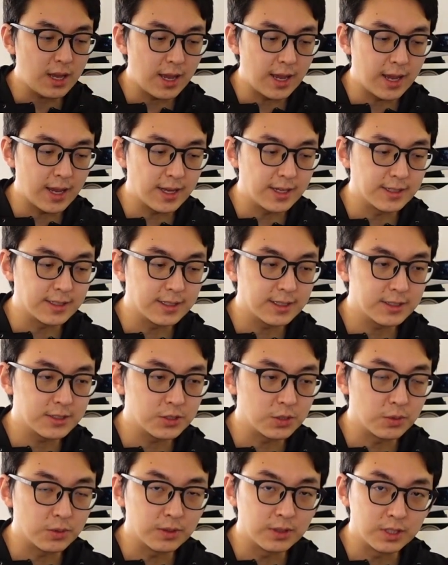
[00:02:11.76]
And
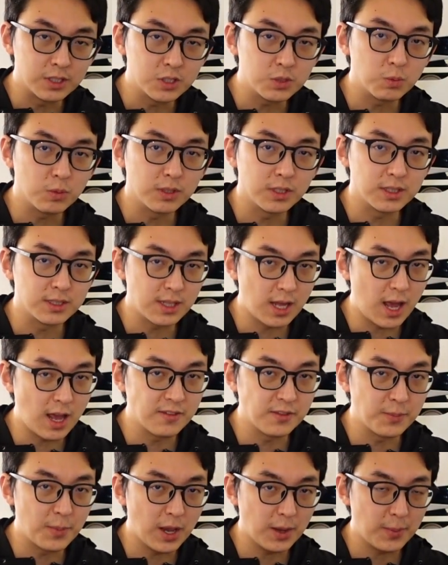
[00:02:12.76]
so this one does not have
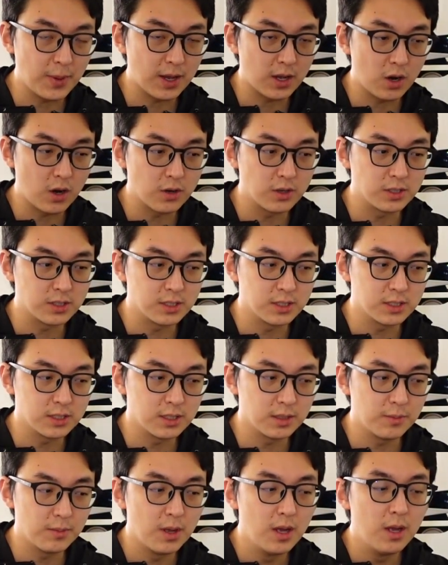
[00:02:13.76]
a backpack harness
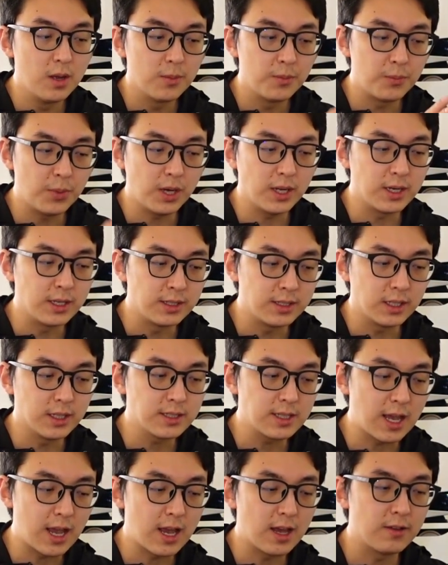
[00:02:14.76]
system, but it
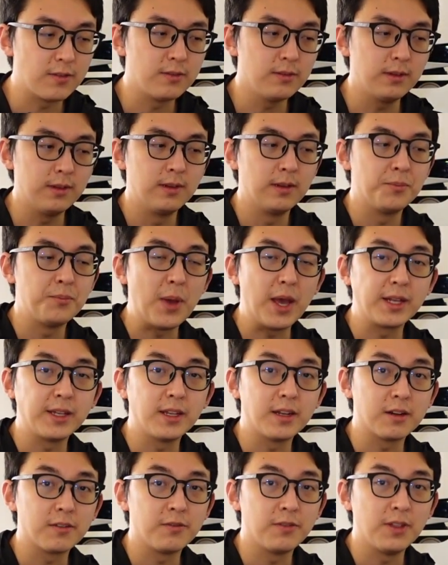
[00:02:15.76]
does have a
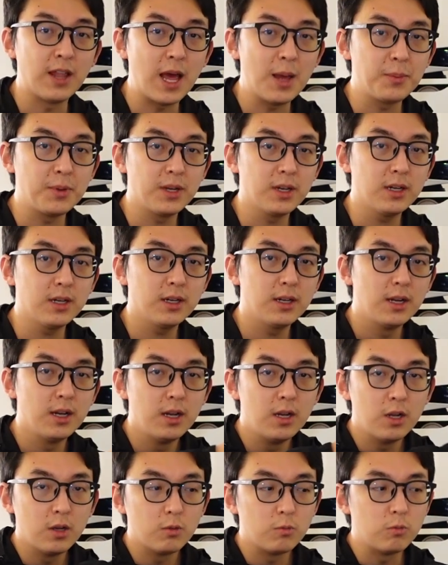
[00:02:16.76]
magnetic flap here,
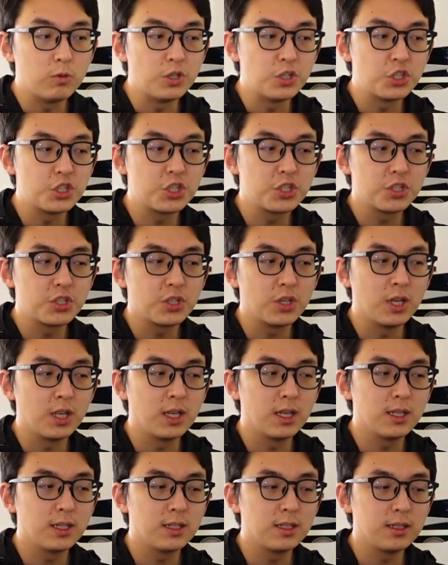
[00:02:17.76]
which
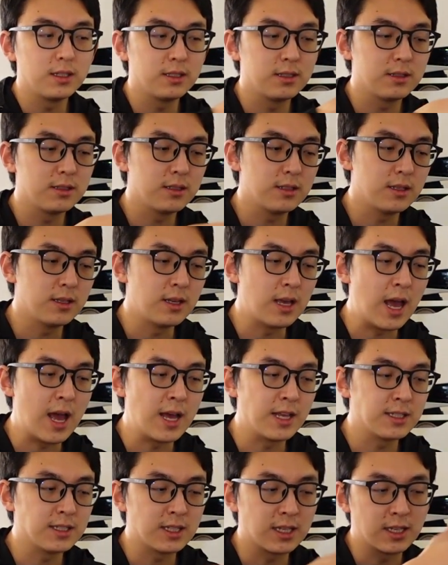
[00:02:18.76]

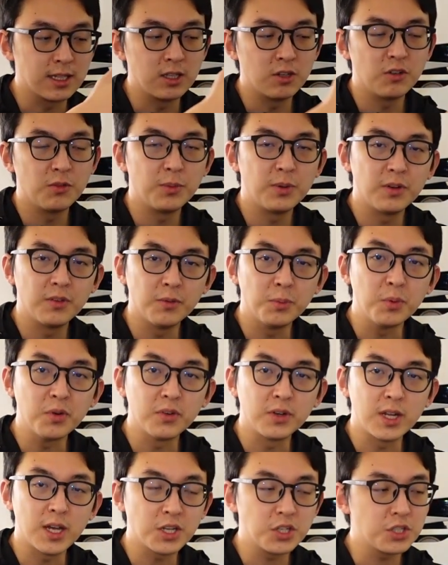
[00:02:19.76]
adds like a little bit of
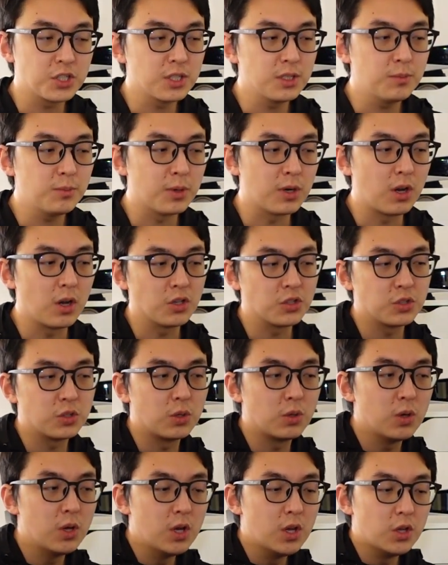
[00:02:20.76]
protection, but
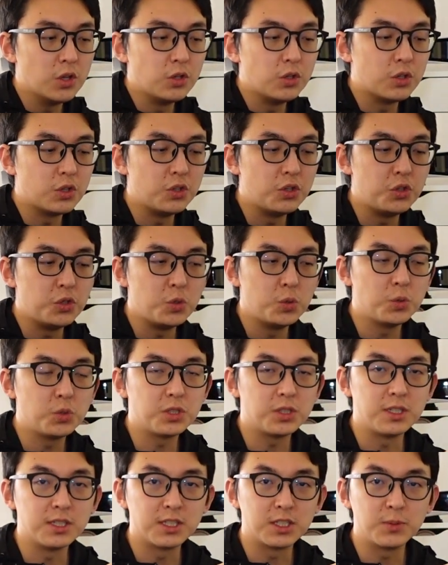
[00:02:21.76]
also you can
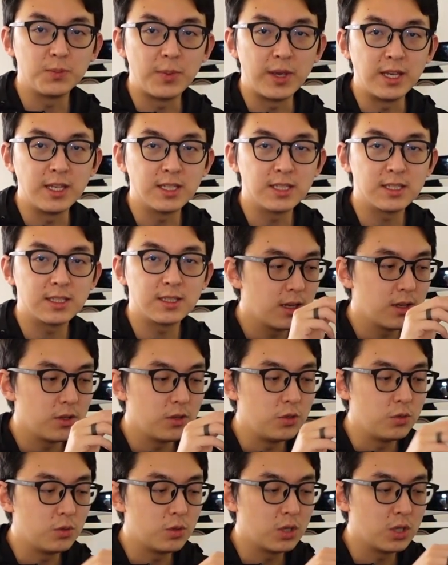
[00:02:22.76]
use this space.
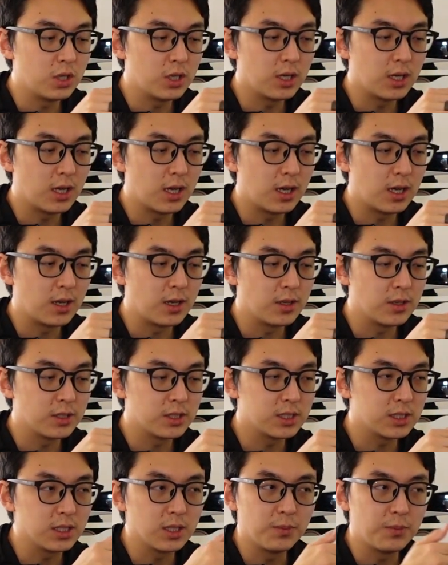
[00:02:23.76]
You could
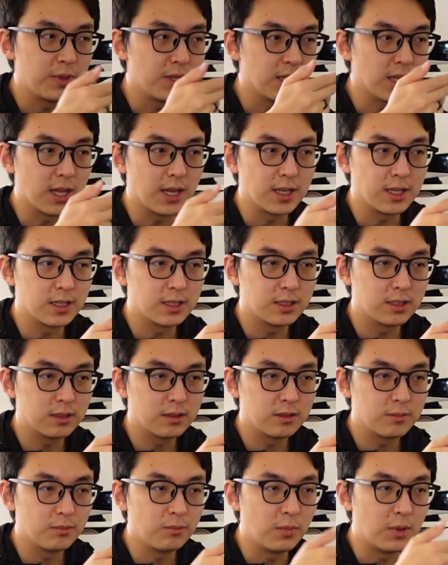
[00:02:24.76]
slip in like
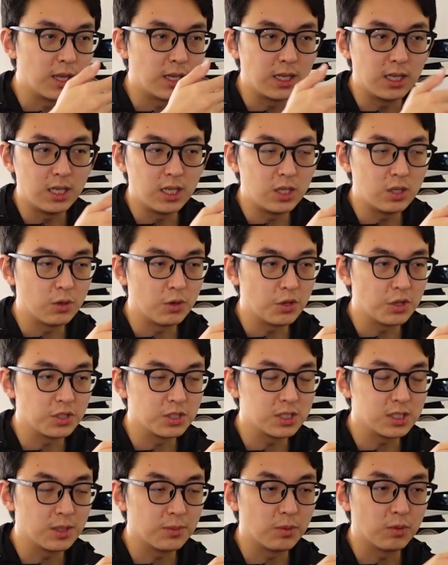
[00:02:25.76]
money, or you can
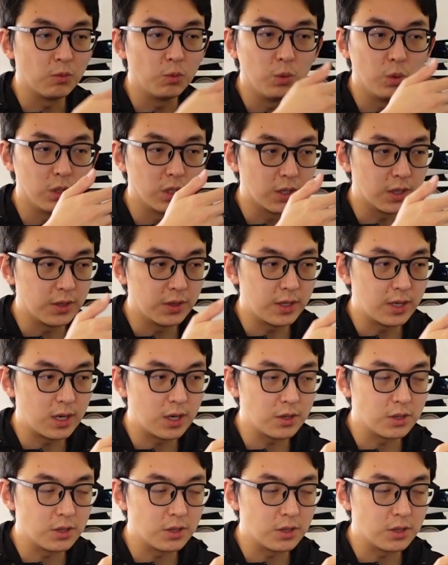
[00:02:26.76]
slip a ruler in there.